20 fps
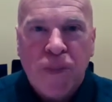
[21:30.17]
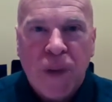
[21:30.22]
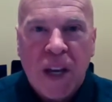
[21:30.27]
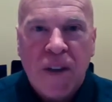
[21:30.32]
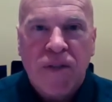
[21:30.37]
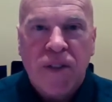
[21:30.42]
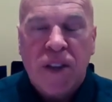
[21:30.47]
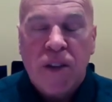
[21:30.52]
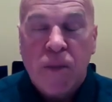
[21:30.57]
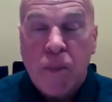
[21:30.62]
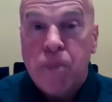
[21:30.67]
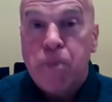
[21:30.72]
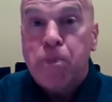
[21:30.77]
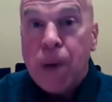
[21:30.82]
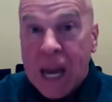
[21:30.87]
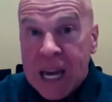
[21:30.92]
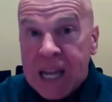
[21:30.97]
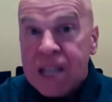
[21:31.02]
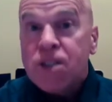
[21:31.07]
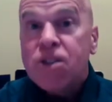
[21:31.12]
If the
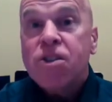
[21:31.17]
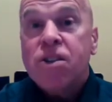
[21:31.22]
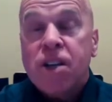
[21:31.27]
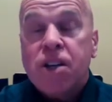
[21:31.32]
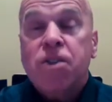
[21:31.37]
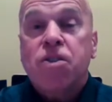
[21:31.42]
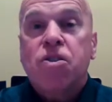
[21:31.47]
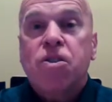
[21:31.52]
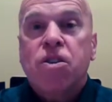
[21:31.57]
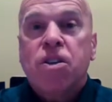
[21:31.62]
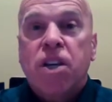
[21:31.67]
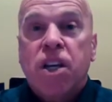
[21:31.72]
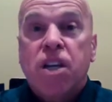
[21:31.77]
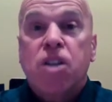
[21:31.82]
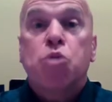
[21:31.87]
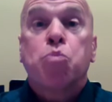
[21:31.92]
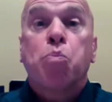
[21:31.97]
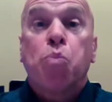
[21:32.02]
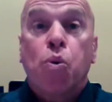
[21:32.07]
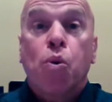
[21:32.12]
basis
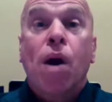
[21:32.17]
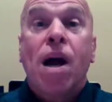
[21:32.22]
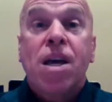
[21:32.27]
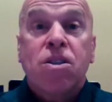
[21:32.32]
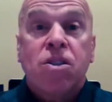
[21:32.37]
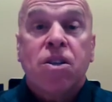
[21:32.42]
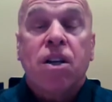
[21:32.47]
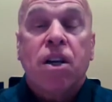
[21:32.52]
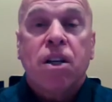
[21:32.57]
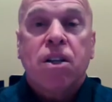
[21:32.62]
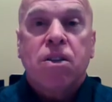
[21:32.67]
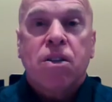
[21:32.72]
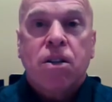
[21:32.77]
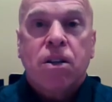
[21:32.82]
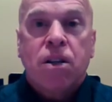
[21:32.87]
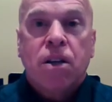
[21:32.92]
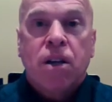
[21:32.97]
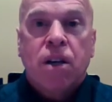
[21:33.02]
is present,